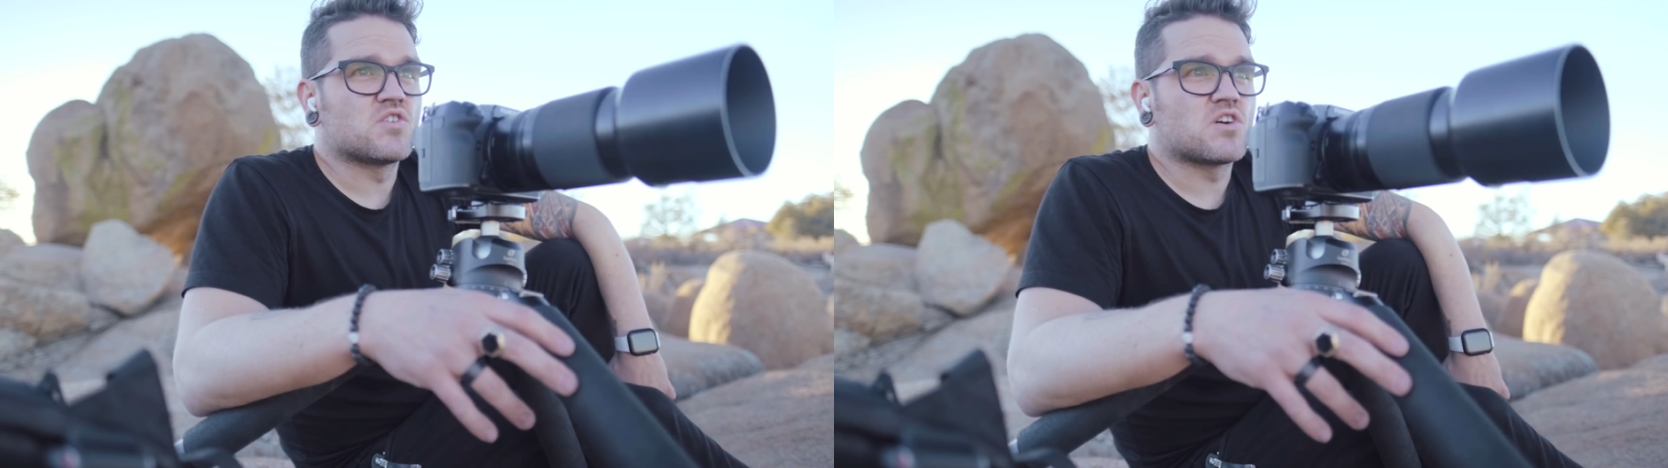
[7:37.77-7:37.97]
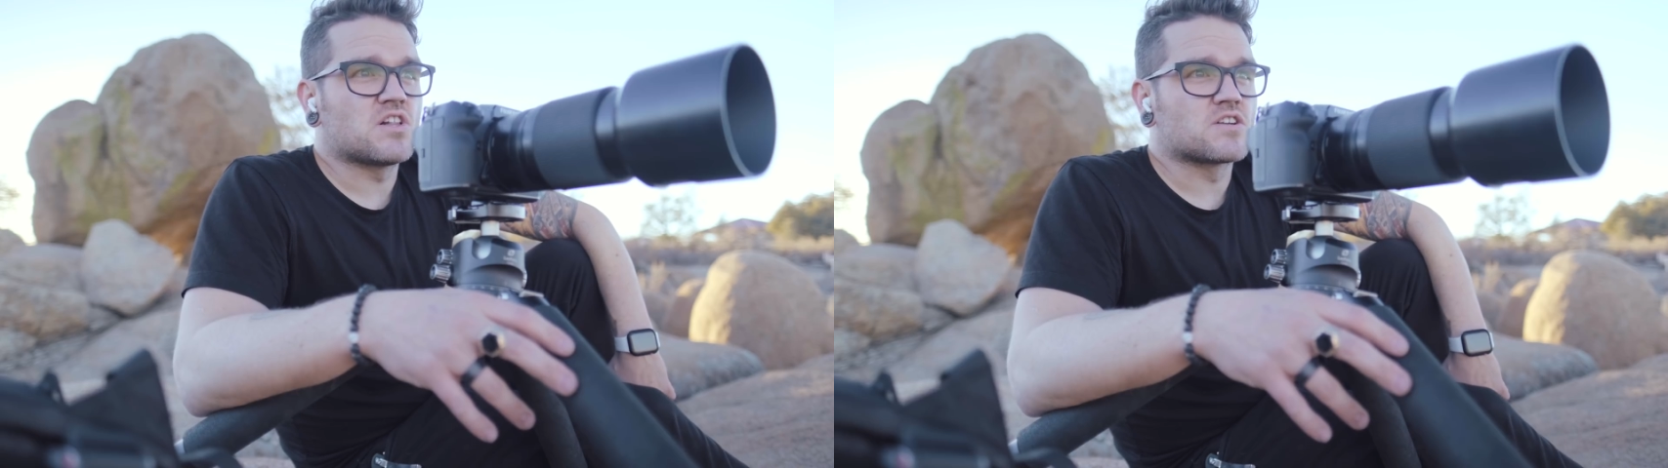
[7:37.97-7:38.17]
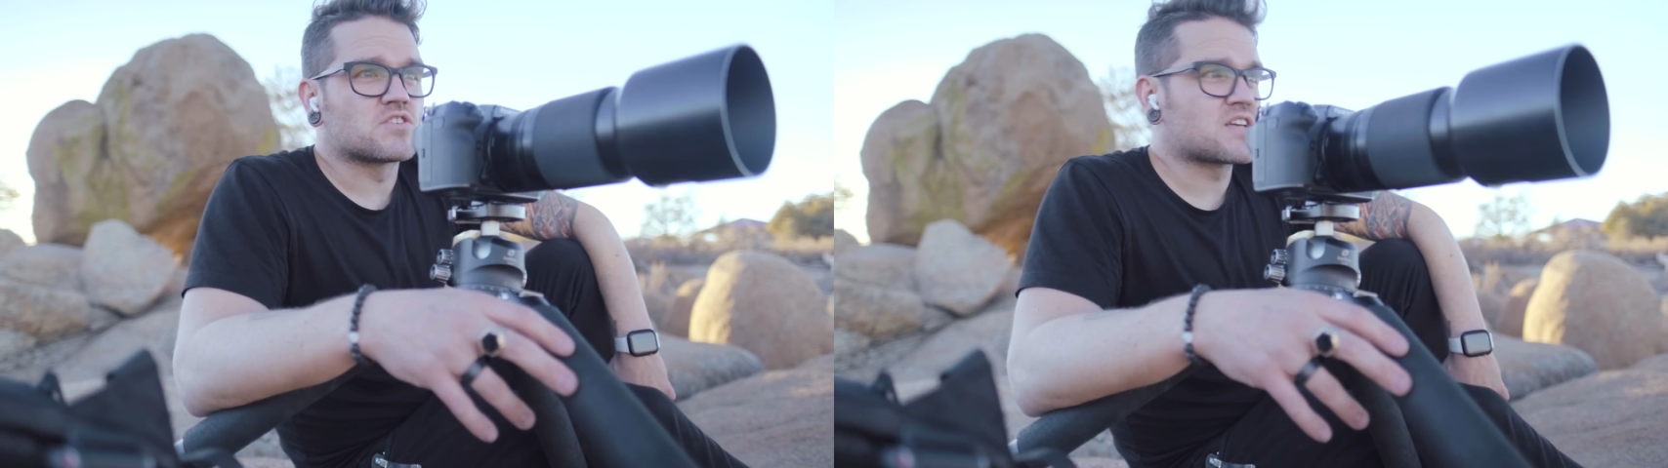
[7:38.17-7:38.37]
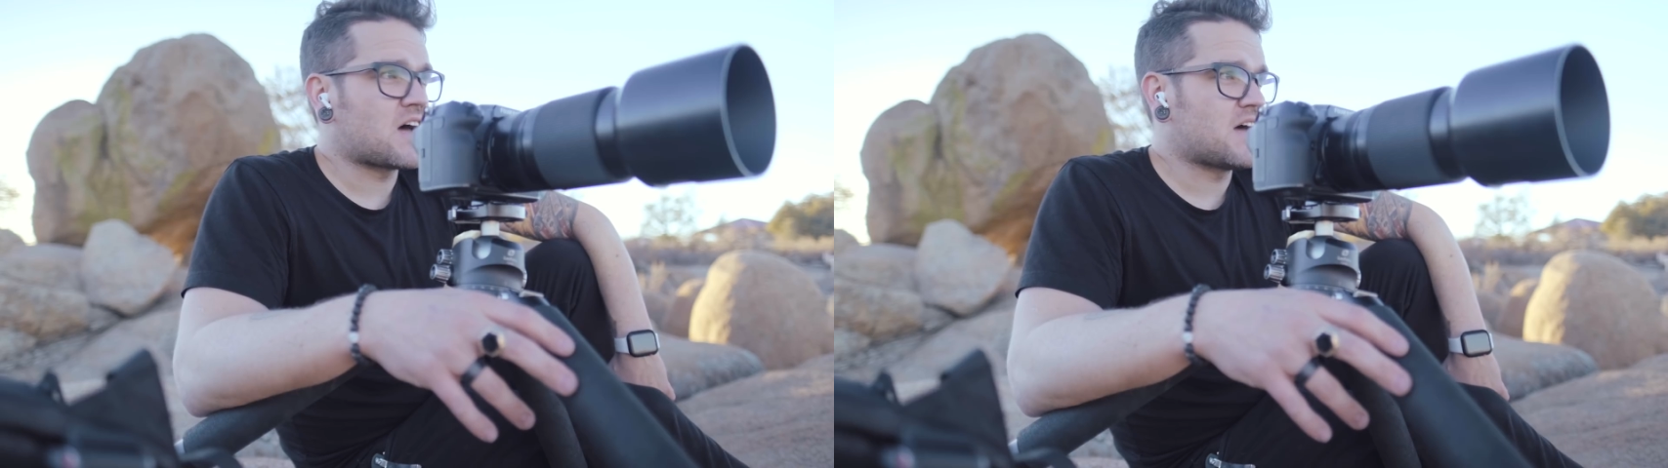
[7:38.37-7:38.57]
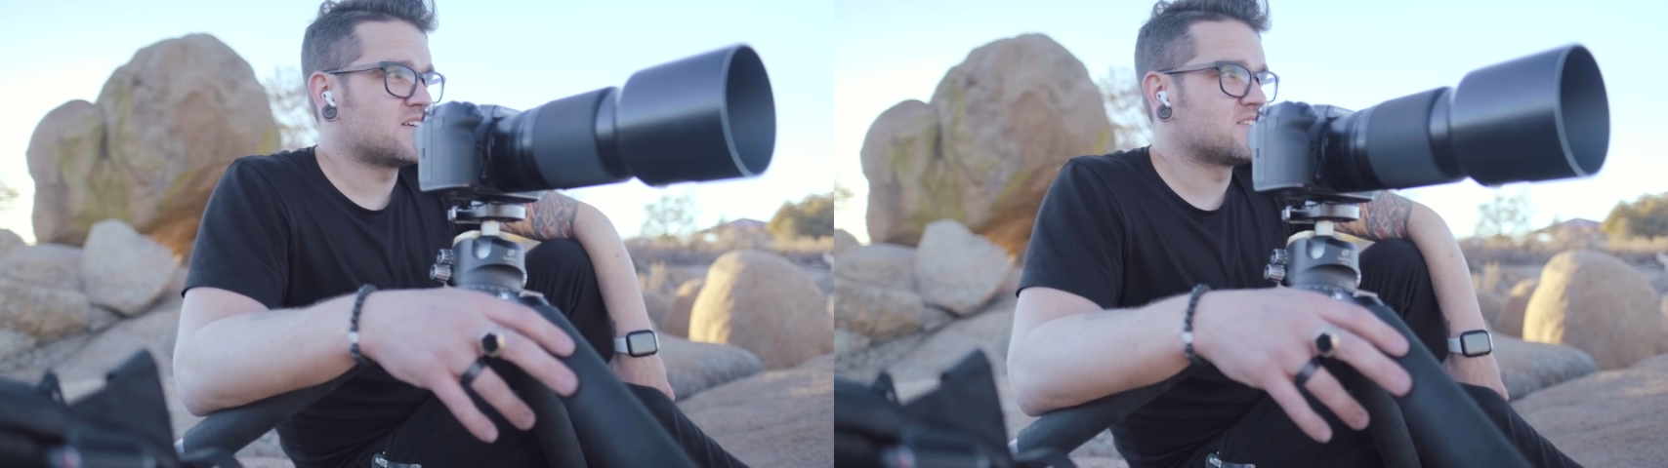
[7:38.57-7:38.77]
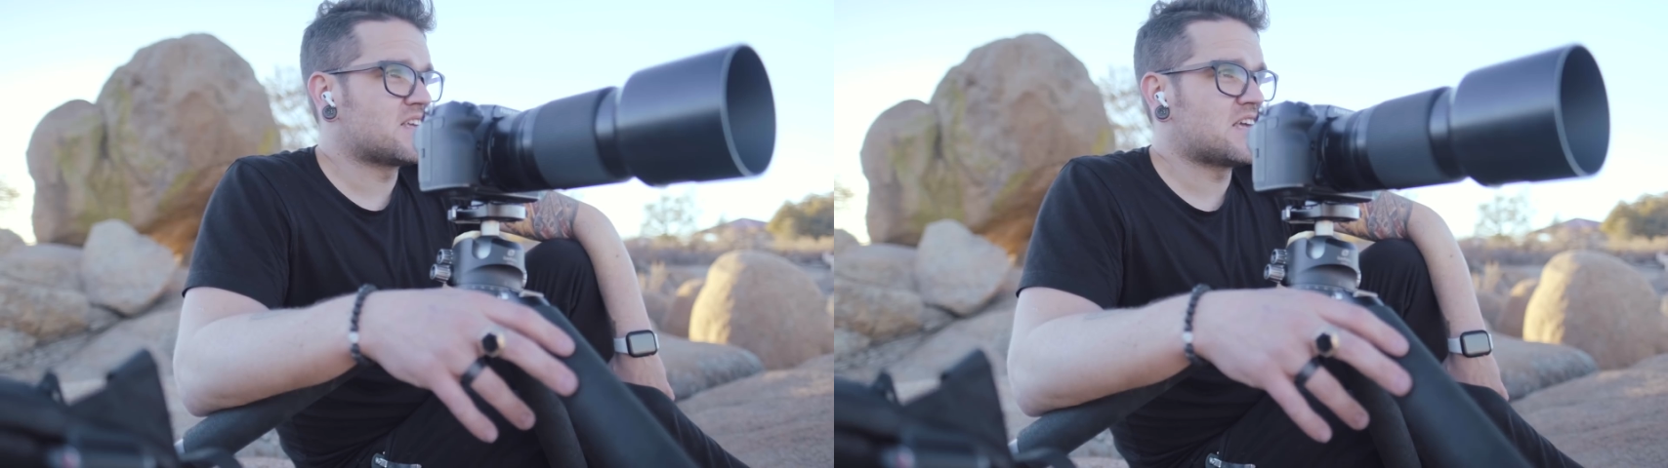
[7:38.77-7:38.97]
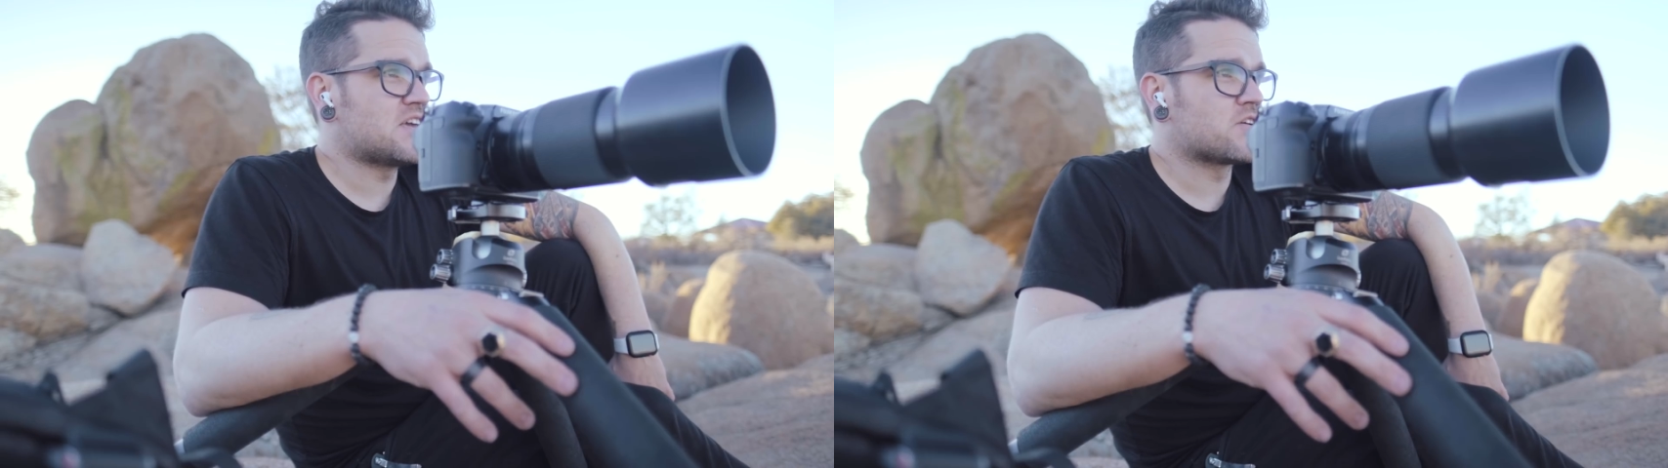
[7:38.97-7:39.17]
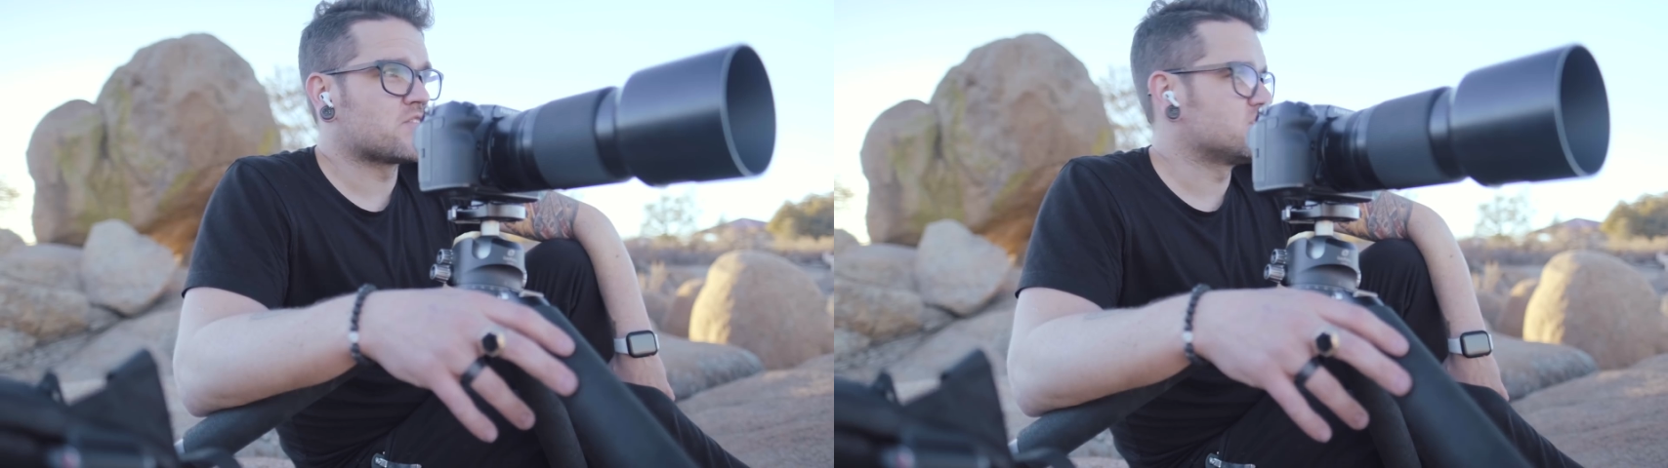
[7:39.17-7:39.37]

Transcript: clear skies here